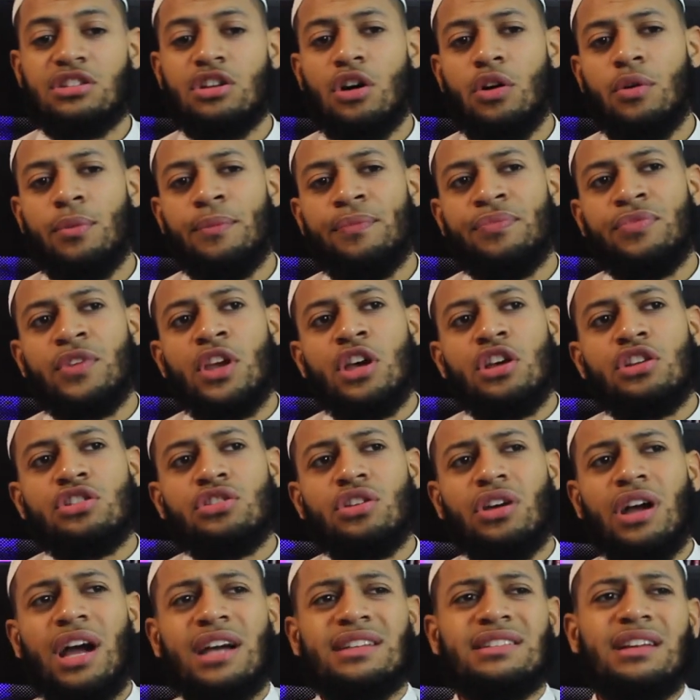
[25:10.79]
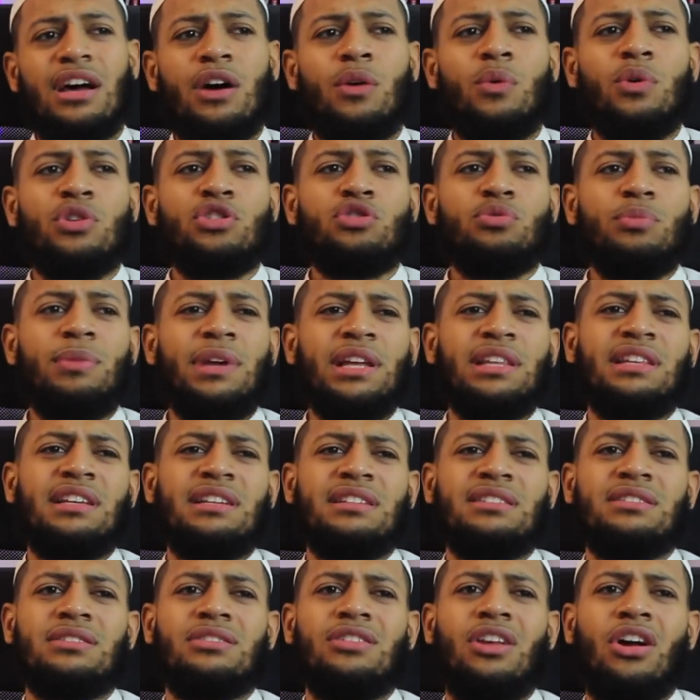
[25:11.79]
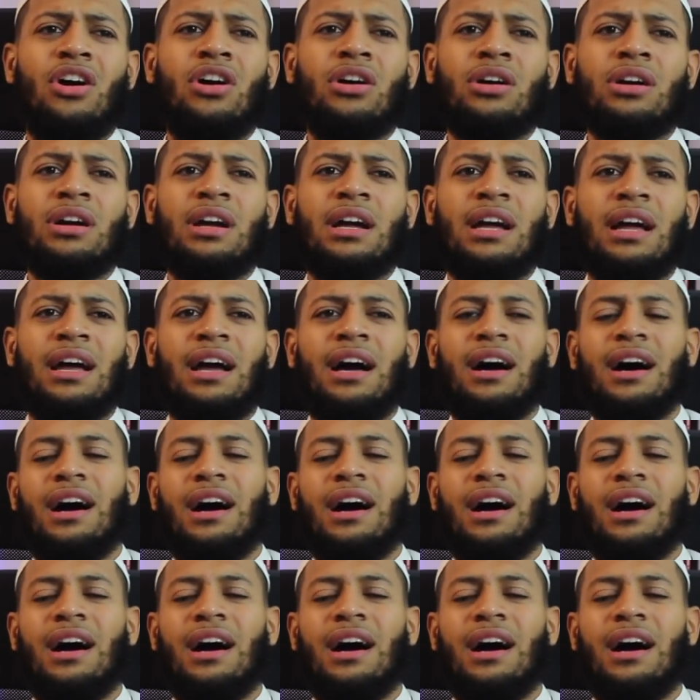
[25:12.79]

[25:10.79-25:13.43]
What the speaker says: So guys, I want to make this long.